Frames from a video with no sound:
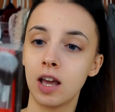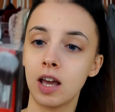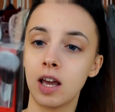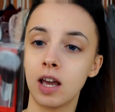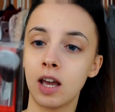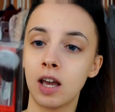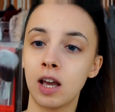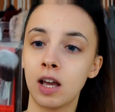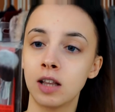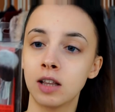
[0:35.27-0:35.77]

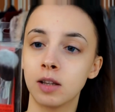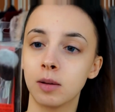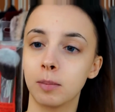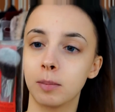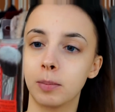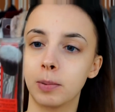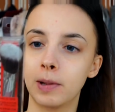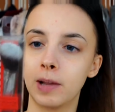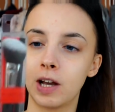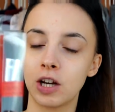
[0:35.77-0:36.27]

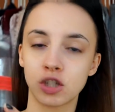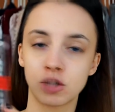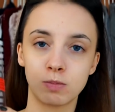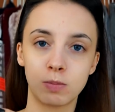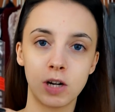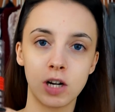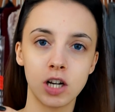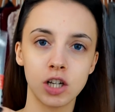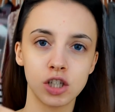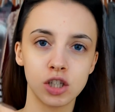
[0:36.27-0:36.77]
and blush
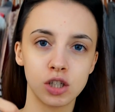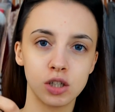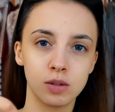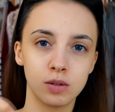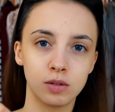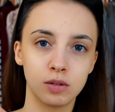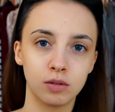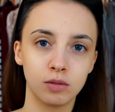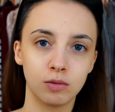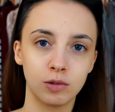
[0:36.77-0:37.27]
brush,
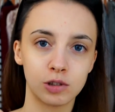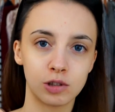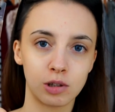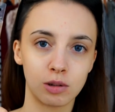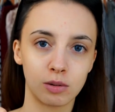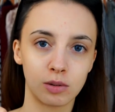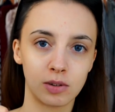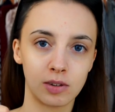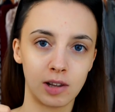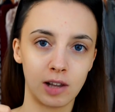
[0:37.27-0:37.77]
which
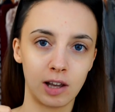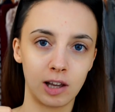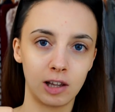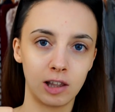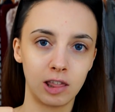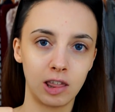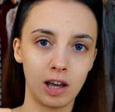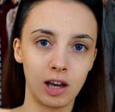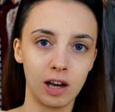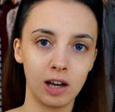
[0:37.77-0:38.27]
looks
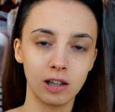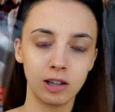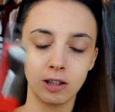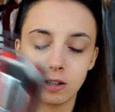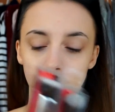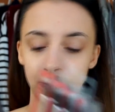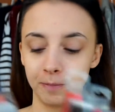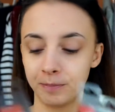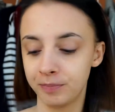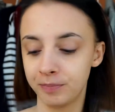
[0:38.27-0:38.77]
like that.